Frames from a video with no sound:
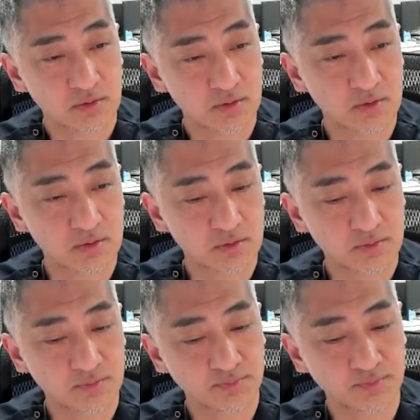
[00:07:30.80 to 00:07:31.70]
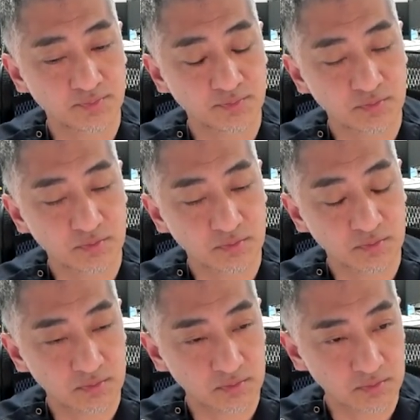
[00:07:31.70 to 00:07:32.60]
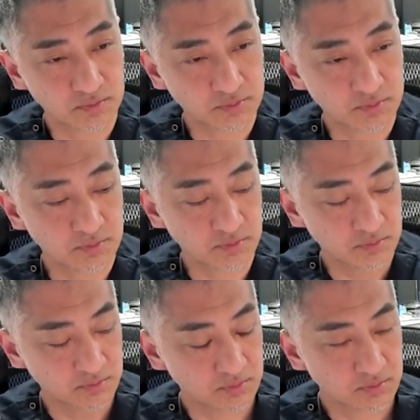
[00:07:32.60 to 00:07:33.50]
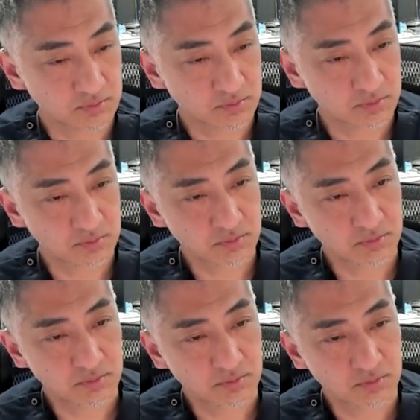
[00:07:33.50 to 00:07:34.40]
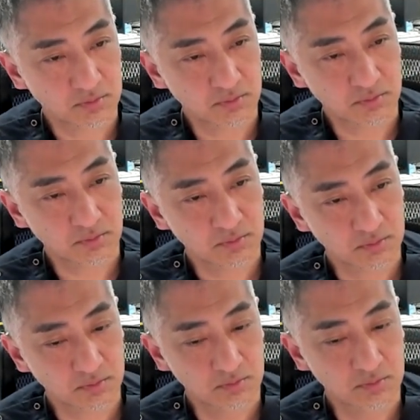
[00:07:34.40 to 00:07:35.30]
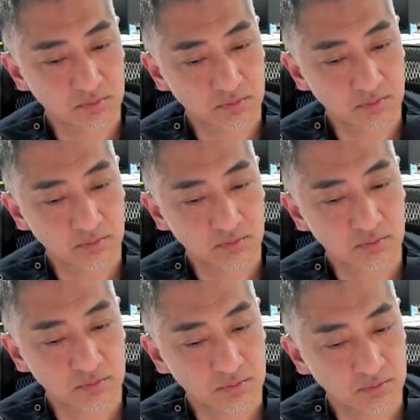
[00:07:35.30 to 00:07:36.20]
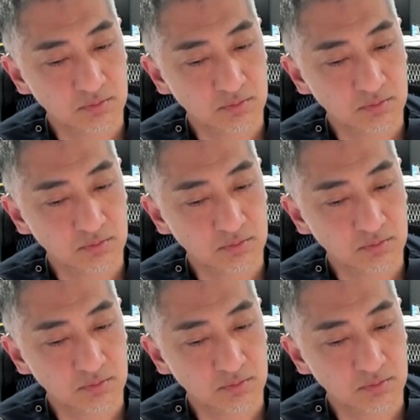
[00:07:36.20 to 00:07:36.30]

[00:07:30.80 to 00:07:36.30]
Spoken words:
[no speech]